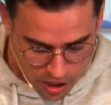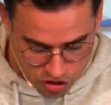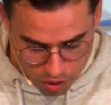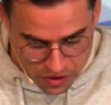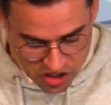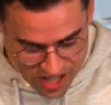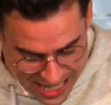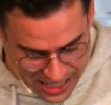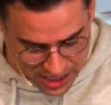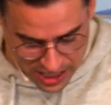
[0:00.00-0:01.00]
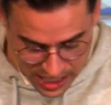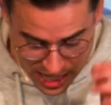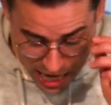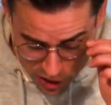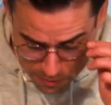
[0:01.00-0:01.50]
So the second
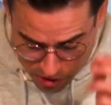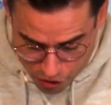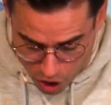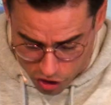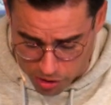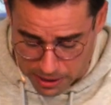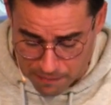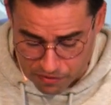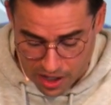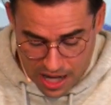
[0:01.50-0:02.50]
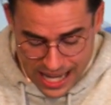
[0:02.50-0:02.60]
key element to their argument